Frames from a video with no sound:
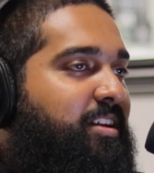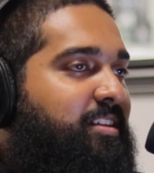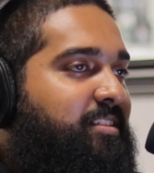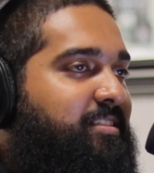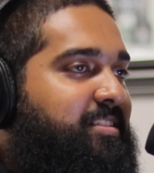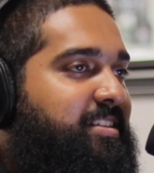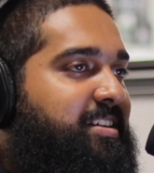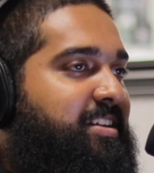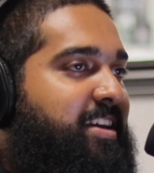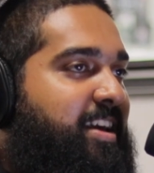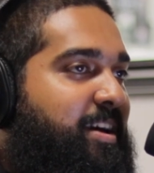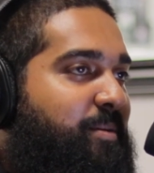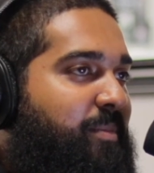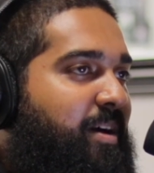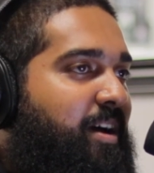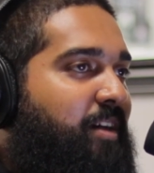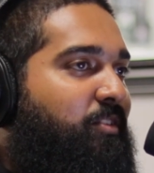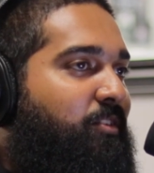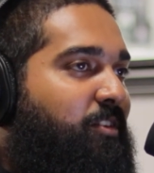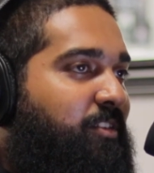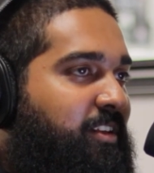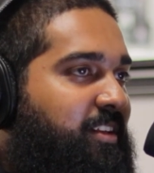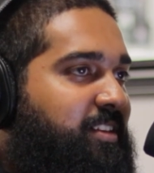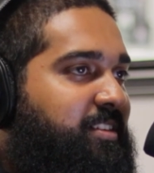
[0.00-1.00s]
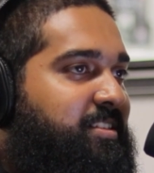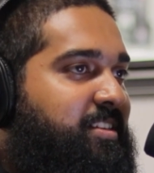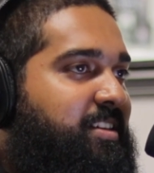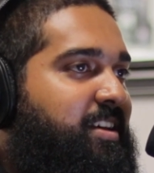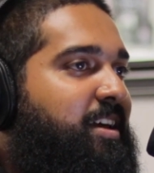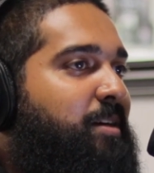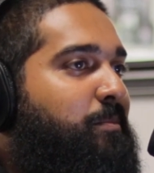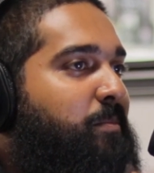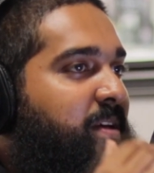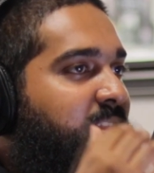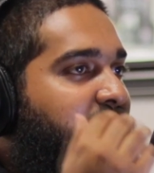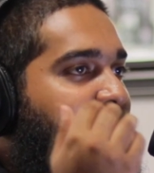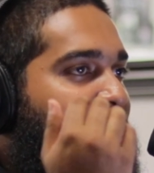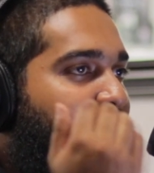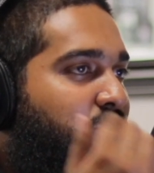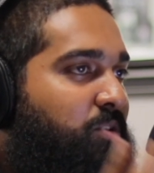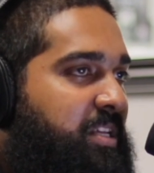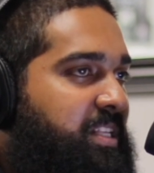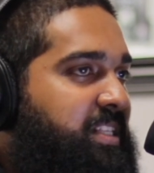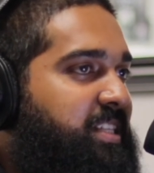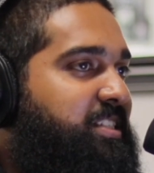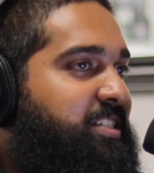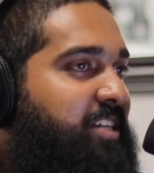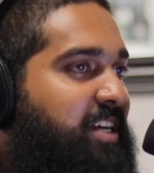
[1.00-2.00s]
gonna DM Heather Lindsey and be like, you
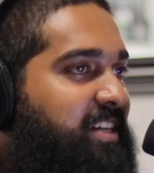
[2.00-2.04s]
need to